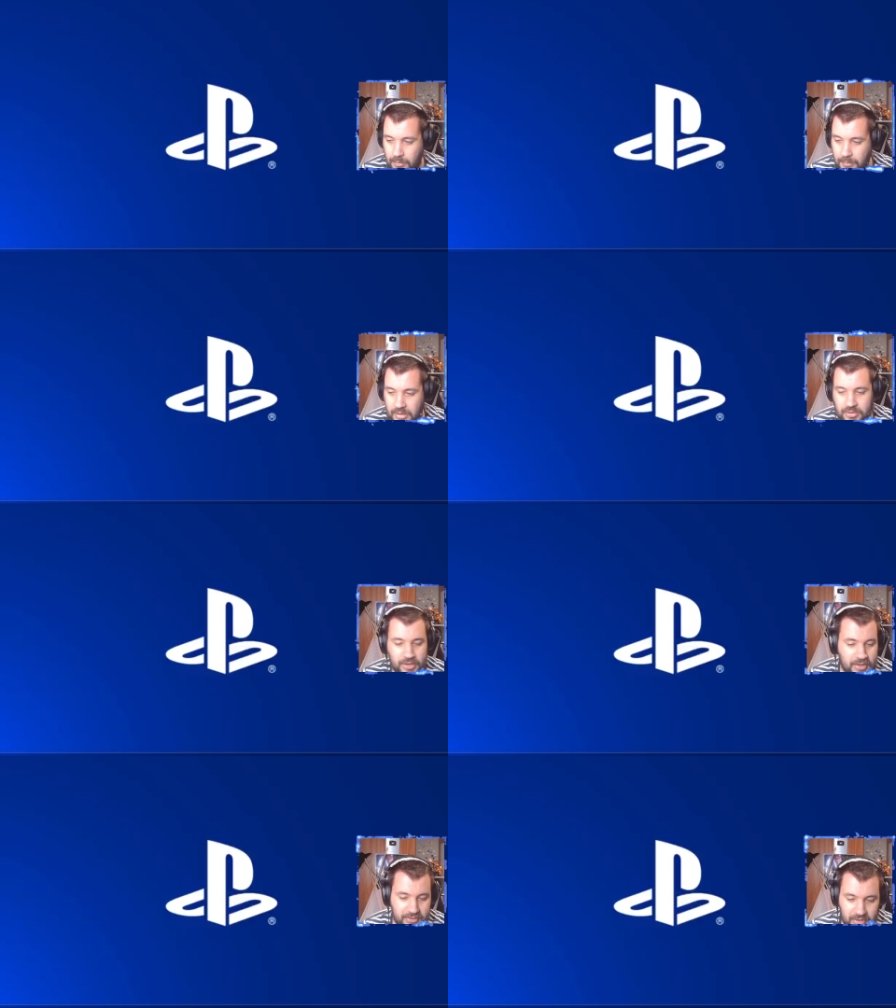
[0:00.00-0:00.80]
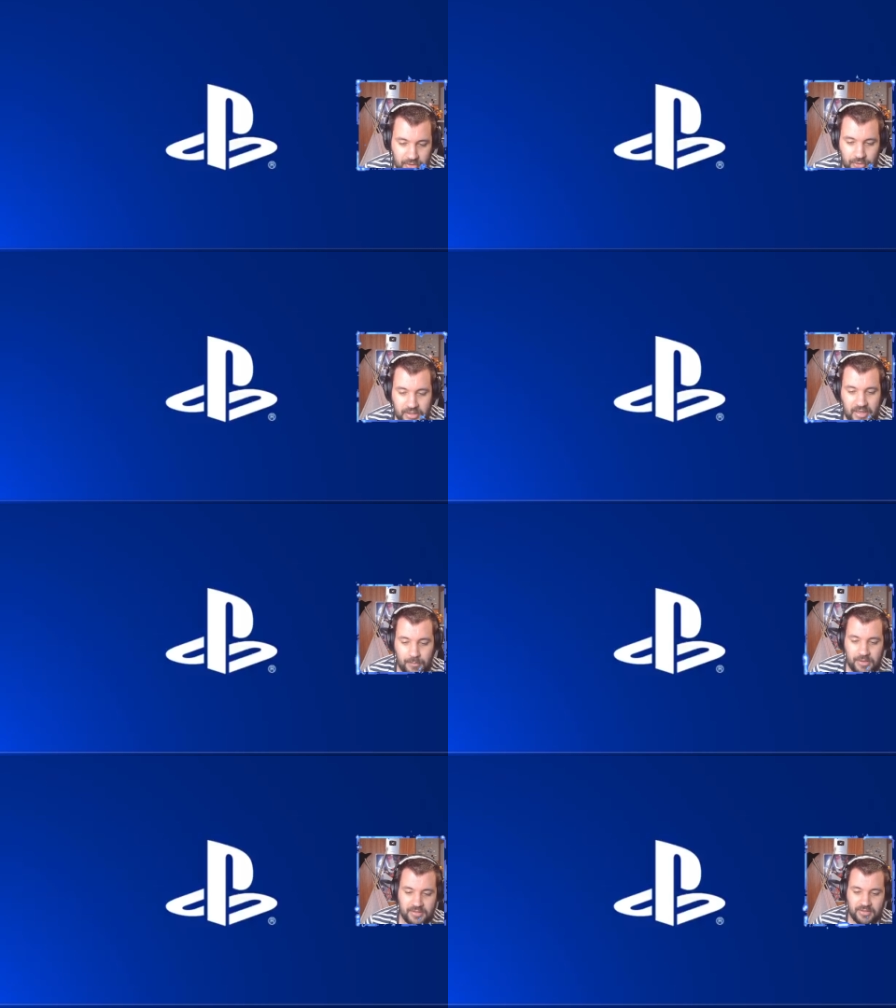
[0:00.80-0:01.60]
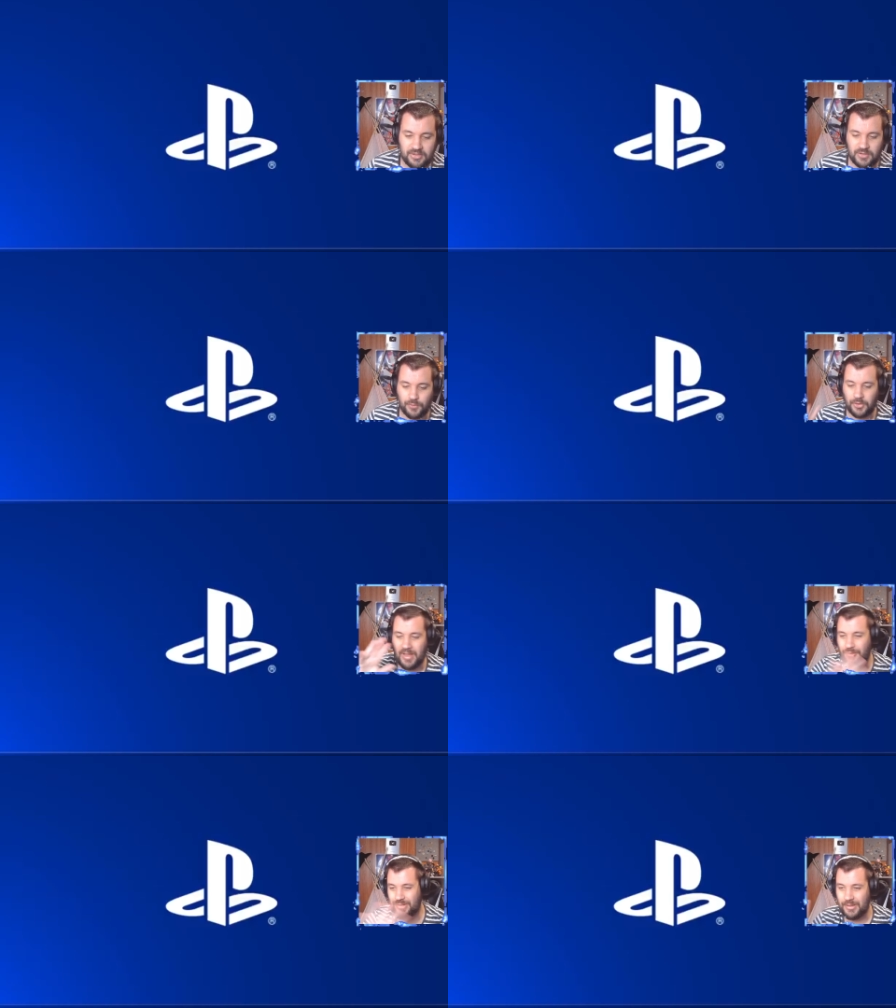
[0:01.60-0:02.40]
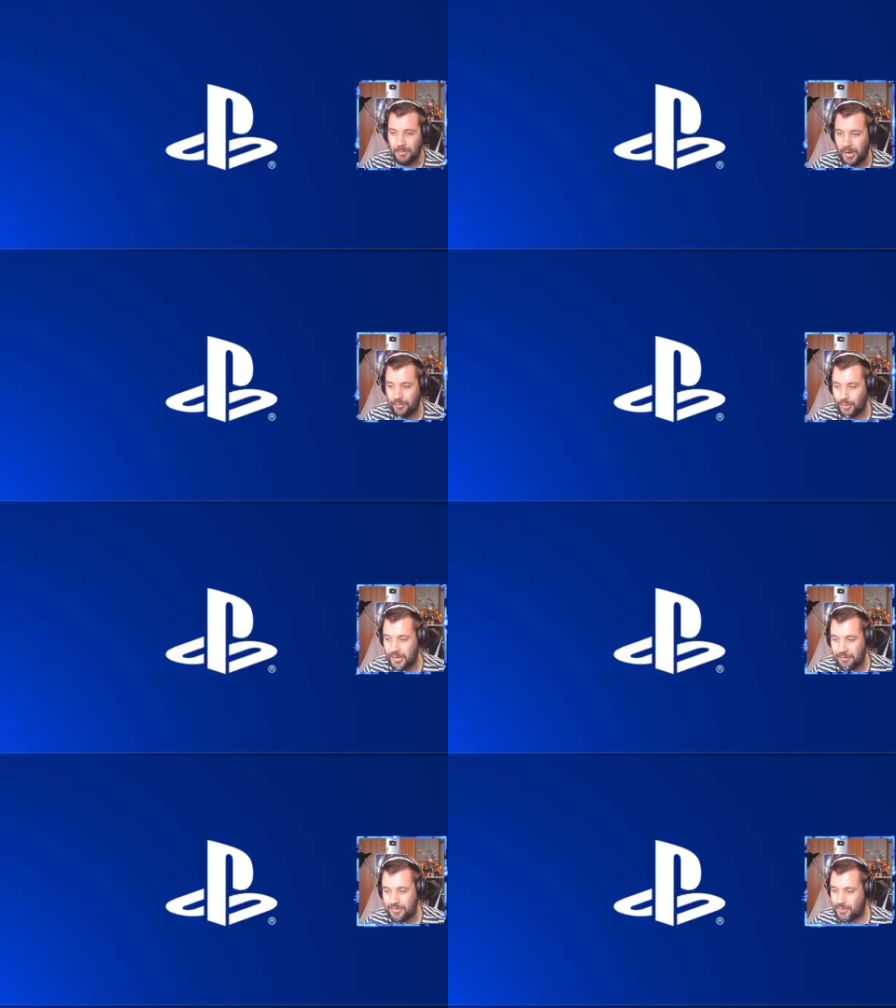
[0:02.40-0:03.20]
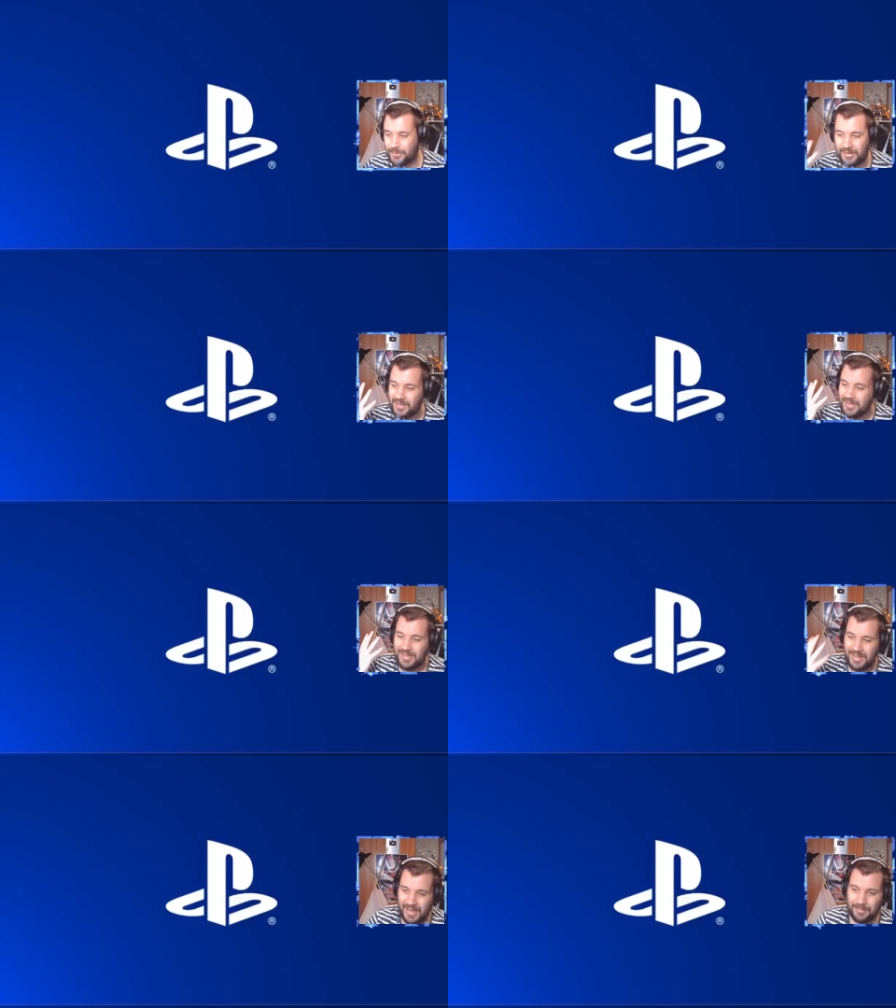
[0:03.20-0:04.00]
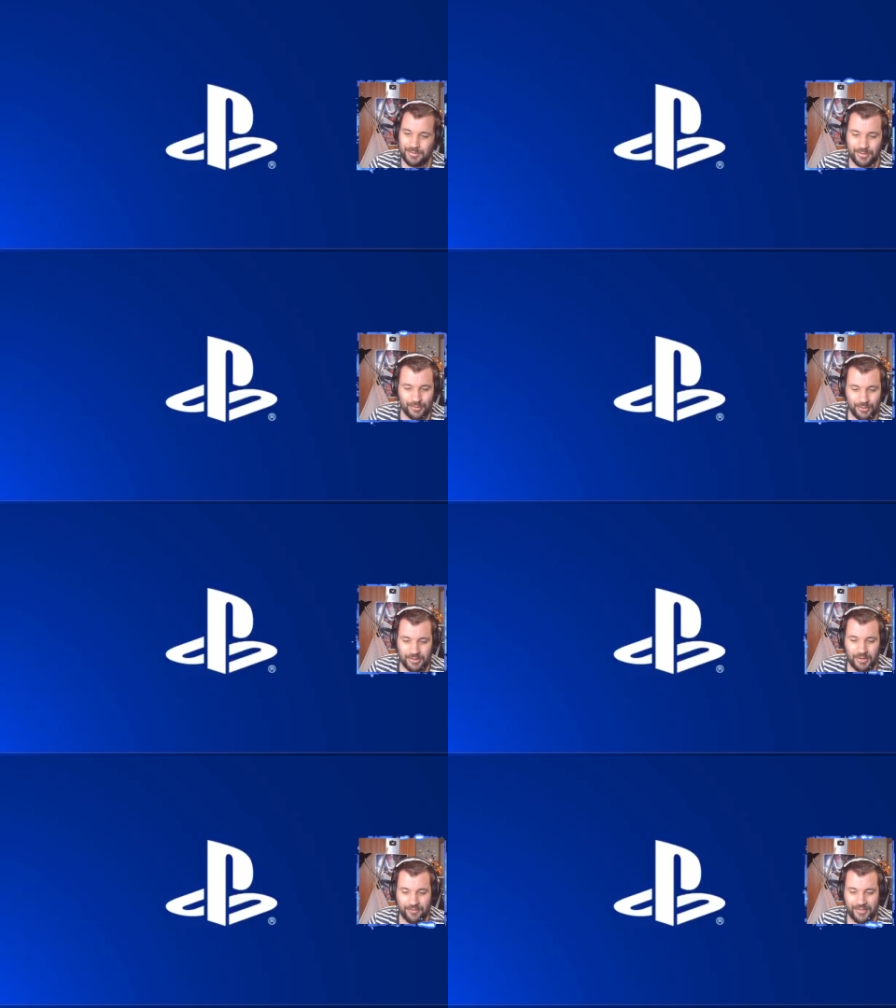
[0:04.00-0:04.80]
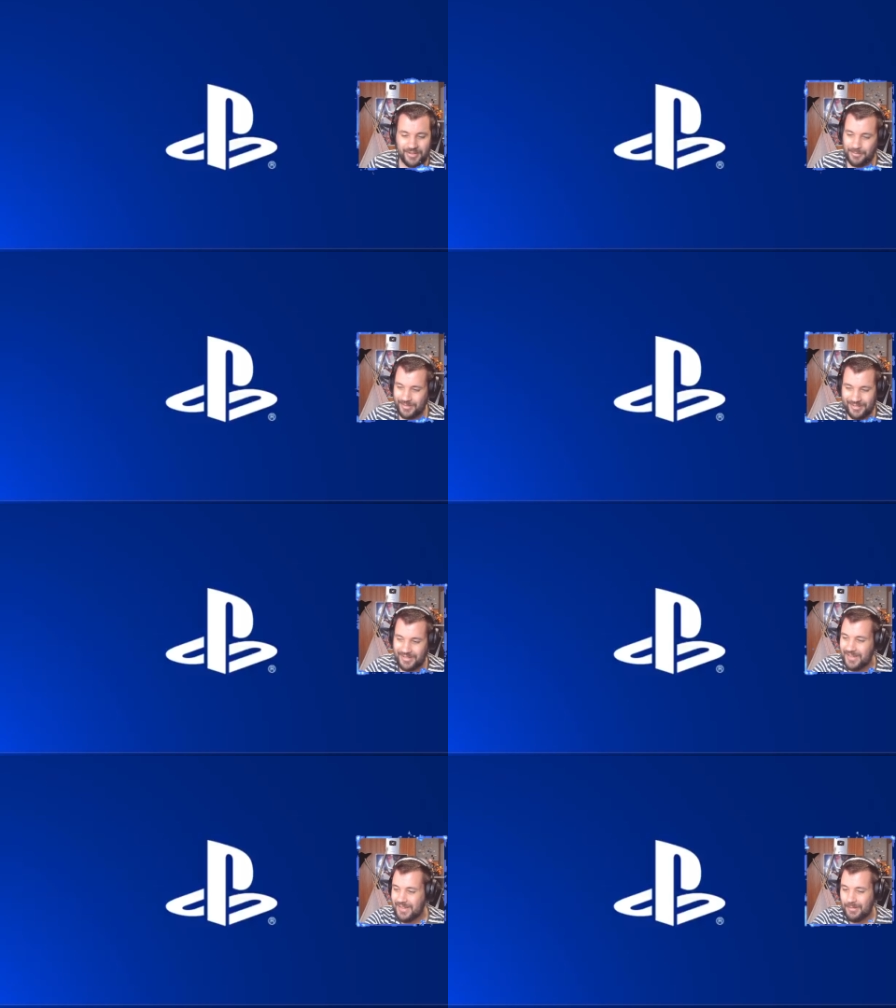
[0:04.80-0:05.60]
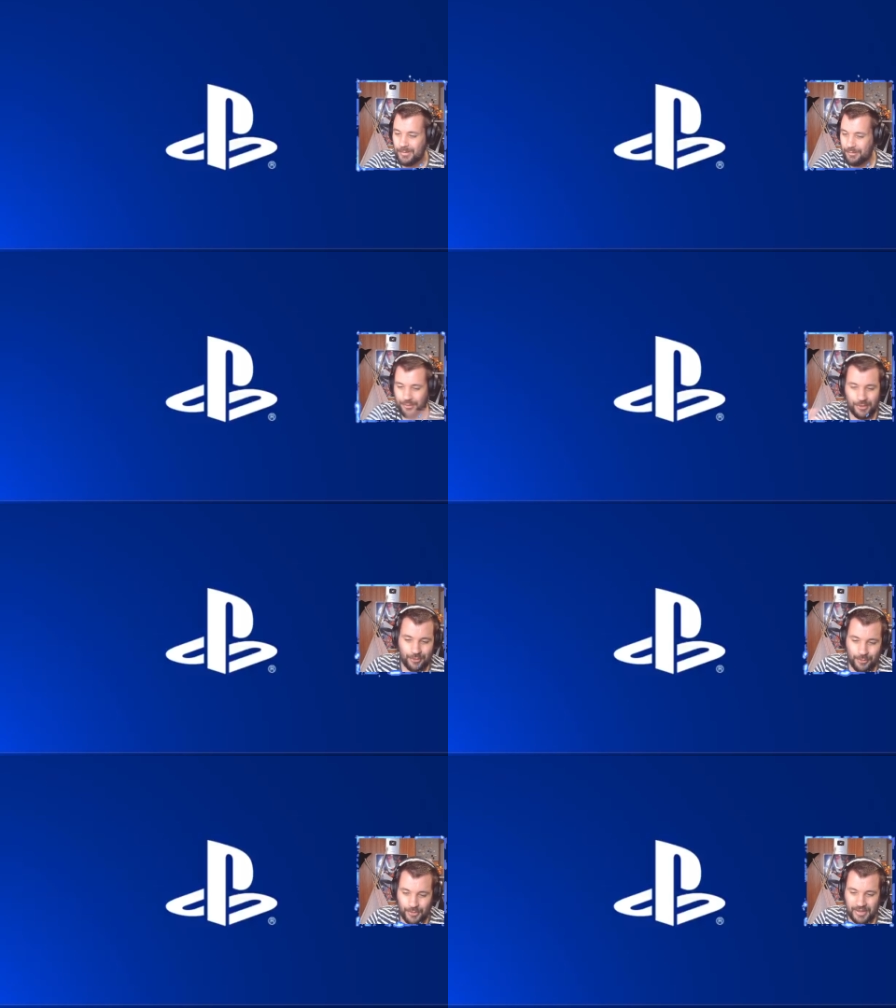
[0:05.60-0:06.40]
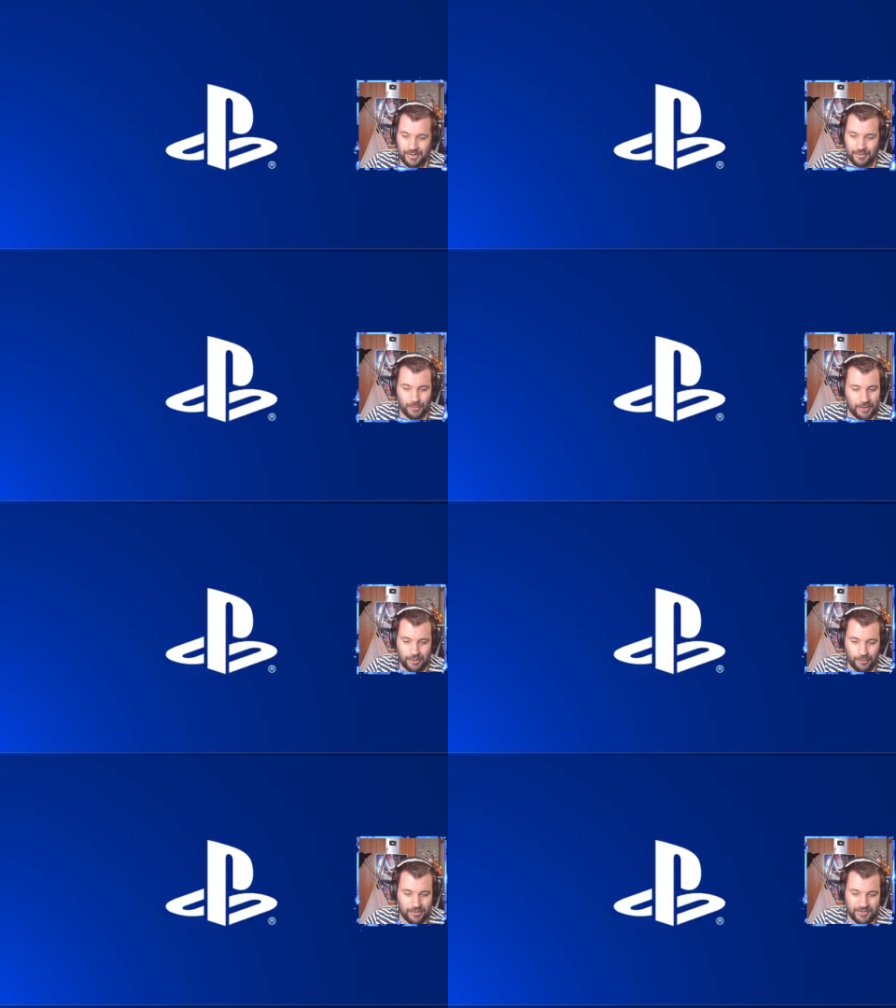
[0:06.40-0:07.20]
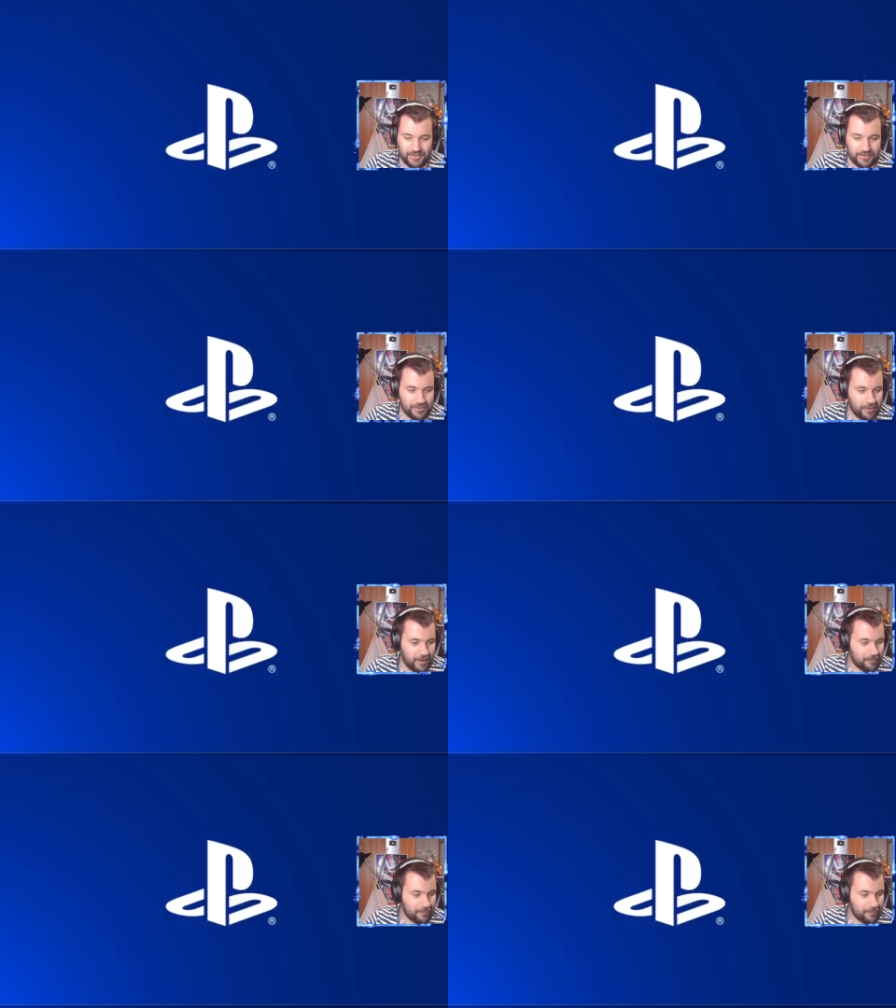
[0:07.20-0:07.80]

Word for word: My main channel has one hundred K, but this is just for everything Marvel, and I've just been absolutely loving this. But dude, without further ado, we gotta we gotta do this. All right,